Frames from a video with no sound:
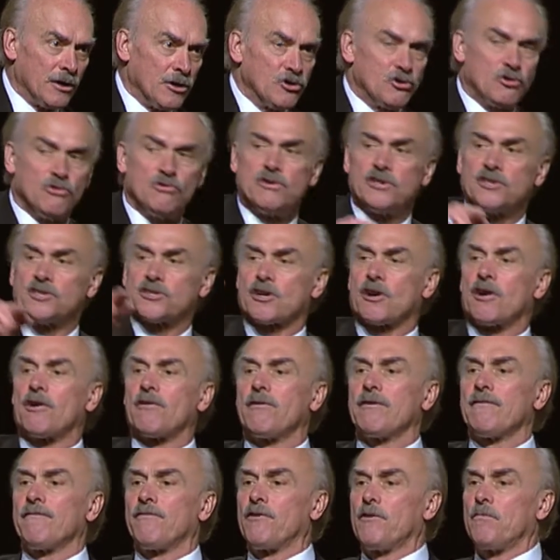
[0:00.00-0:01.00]
to this
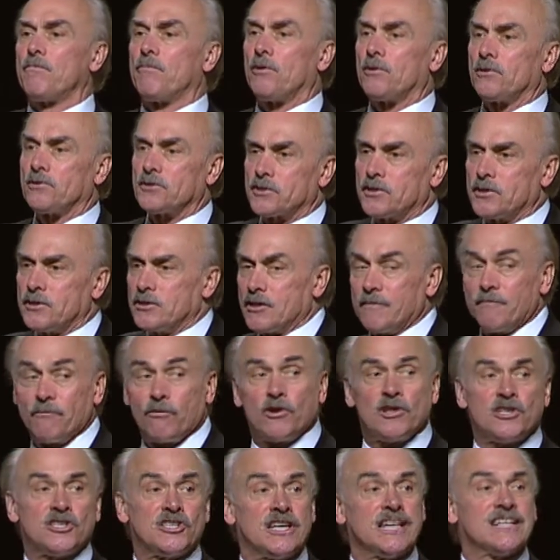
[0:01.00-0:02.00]
current football season. For
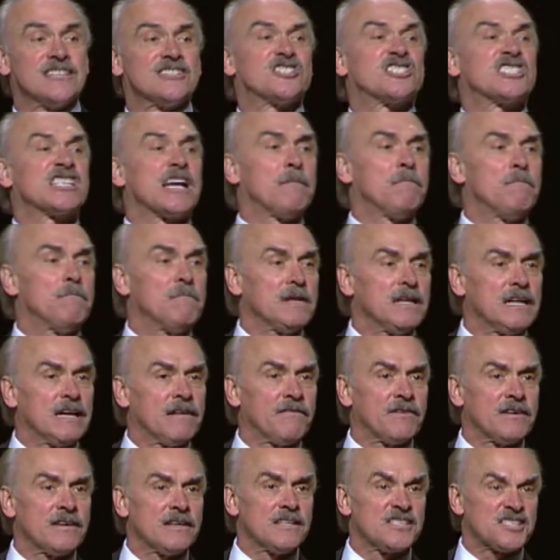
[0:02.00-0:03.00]
you see, on some
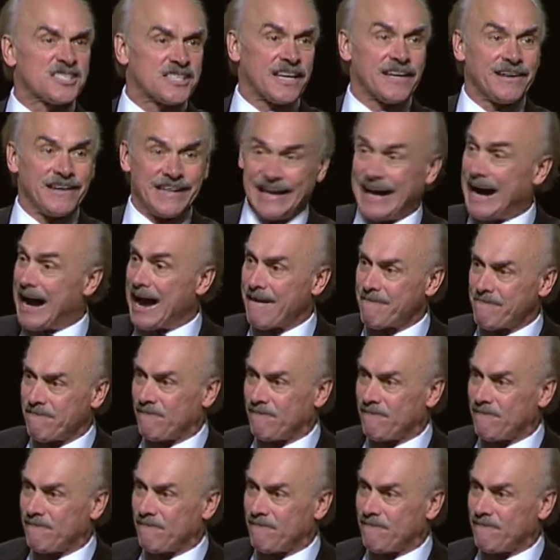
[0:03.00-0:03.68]
given Sunday on